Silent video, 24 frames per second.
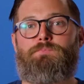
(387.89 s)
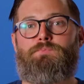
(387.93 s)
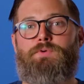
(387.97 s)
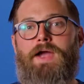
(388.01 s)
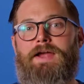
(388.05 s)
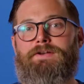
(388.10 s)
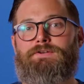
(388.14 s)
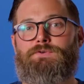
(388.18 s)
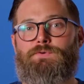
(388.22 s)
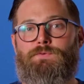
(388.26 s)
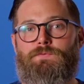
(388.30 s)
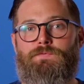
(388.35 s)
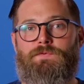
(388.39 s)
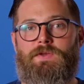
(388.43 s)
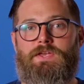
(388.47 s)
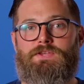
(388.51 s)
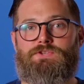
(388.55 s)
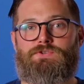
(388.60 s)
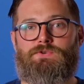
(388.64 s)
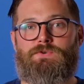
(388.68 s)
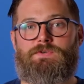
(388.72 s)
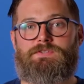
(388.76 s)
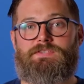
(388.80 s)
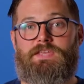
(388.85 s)
practical
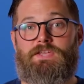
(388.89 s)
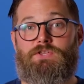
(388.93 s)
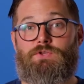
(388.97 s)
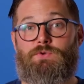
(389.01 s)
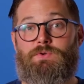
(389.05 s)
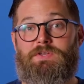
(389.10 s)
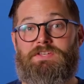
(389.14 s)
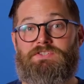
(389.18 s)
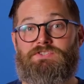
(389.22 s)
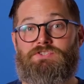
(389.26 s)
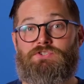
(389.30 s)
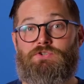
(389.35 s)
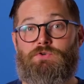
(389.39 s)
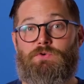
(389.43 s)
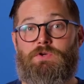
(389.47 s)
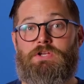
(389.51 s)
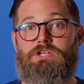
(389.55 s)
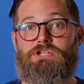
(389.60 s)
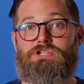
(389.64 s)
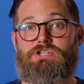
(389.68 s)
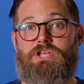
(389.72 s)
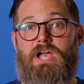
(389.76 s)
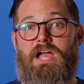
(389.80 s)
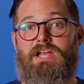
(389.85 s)
feature is that you can
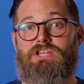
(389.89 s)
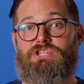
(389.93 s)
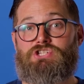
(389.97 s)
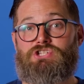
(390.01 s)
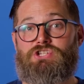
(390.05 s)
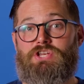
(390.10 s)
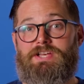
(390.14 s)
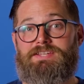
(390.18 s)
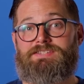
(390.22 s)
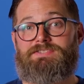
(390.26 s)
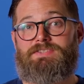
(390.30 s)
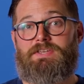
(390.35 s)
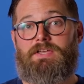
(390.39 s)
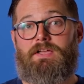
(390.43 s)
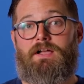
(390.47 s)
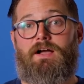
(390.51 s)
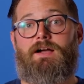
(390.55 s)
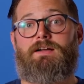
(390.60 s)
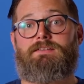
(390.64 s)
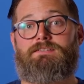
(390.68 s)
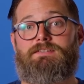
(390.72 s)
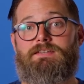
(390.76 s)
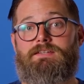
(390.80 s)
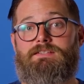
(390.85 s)
screenshot just the
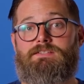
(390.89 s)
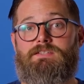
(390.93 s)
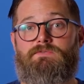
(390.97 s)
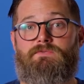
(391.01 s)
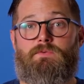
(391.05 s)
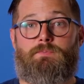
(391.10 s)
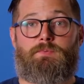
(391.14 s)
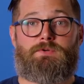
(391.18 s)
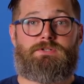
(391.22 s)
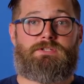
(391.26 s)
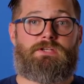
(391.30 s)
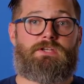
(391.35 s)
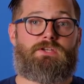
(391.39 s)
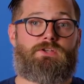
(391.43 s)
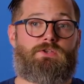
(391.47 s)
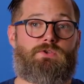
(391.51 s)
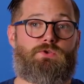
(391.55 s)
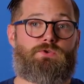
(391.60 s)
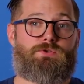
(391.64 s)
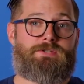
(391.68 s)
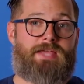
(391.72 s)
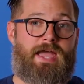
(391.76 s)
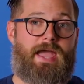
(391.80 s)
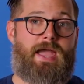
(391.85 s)
contents of a
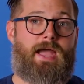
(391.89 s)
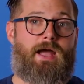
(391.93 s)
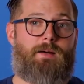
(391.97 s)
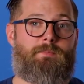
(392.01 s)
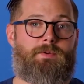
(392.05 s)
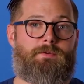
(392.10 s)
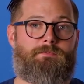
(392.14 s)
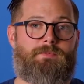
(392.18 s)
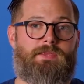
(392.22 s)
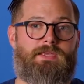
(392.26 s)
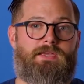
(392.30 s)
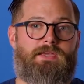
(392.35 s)
particular tab.